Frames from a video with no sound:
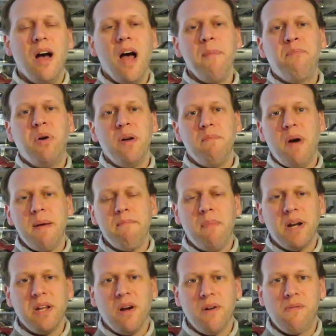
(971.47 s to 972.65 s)
I put my
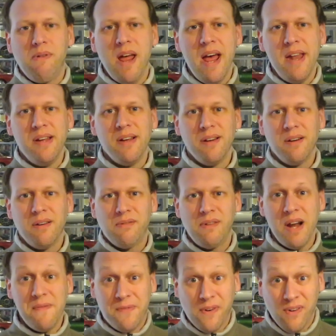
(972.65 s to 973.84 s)
money on red.
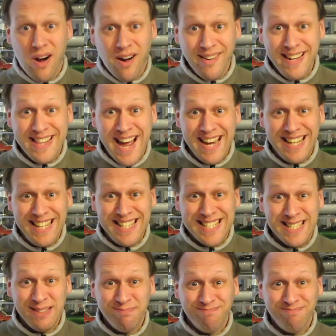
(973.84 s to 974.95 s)
Red Ferrari, that is.